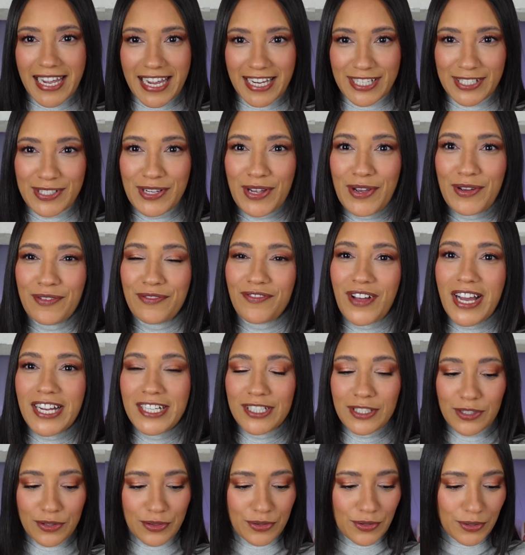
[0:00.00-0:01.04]
Okay, so
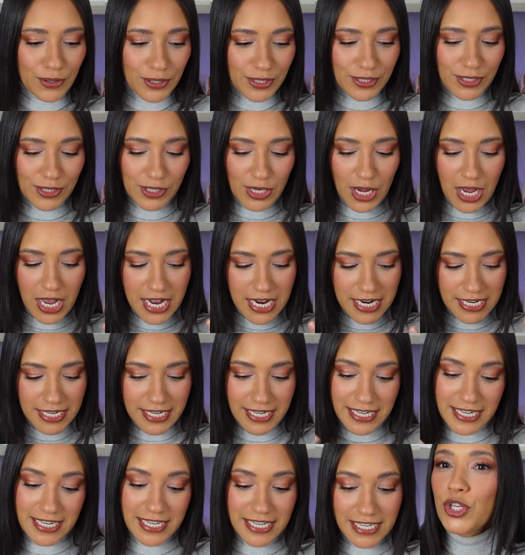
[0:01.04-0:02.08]
final thoughts
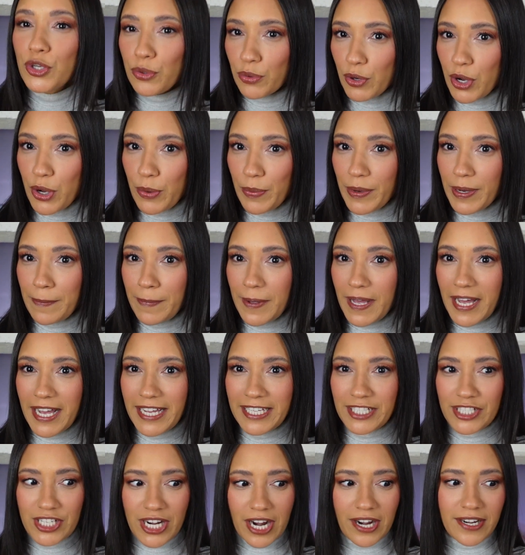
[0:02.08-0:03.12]
on UOMA
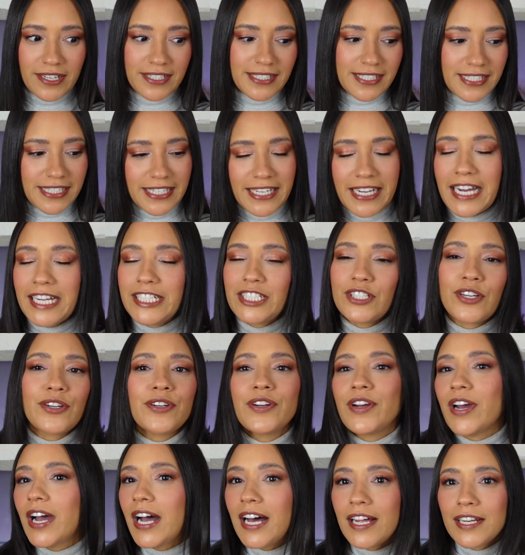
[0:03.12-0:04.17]
by Sharon C. I
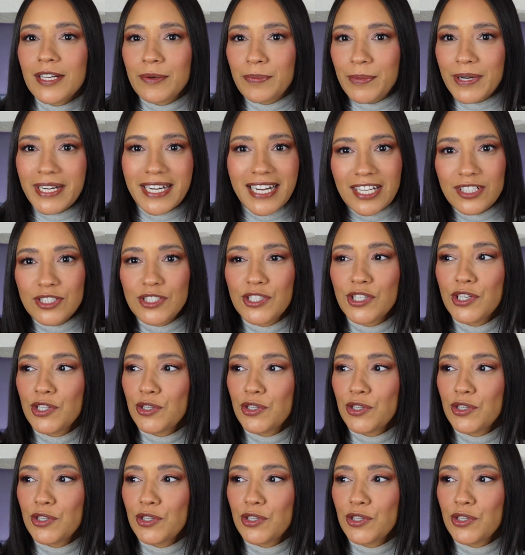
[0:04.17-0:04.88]
don't know how to pronounce